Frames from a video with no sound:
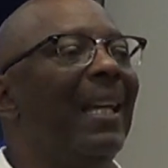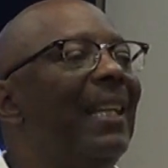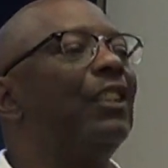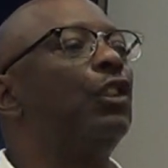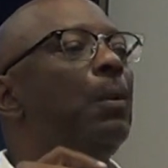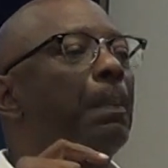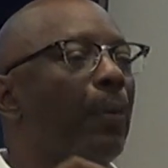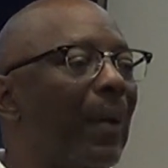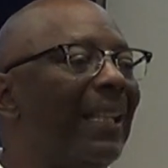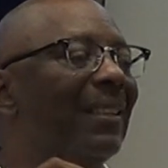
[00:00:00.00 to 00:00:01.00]
is to
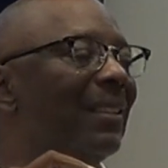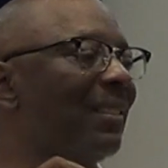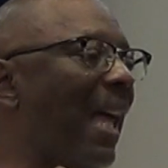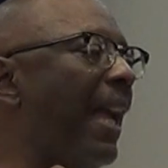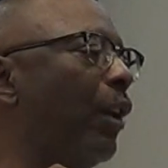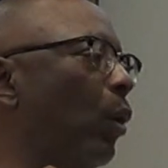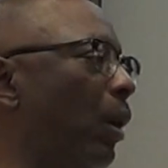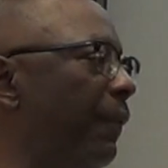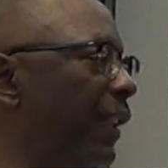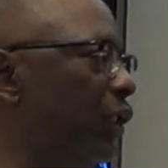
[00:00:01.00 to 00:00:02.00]
break the cycle
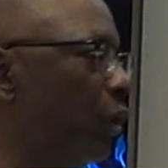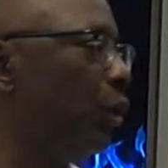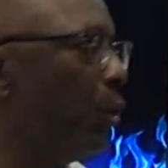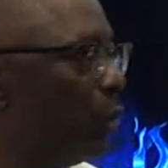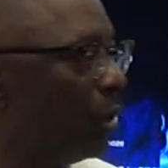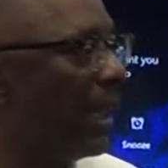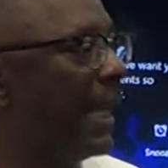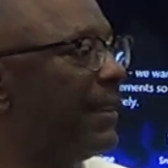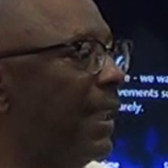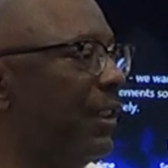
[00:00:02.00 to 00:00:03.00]
of
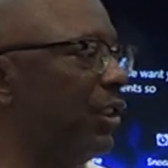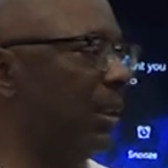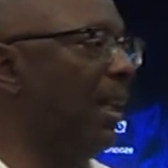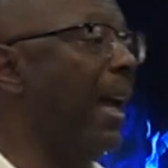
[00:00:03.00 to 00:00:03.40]
institutionalization.